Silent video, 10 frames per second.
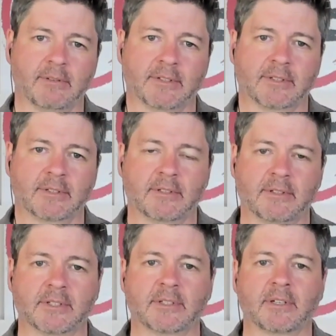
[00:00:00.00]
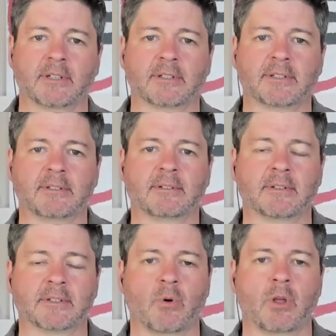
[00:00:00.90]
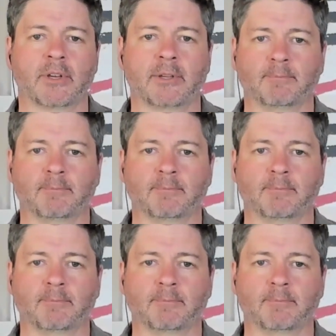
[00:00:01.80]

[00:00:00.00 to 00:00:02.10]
this this uh, this quality?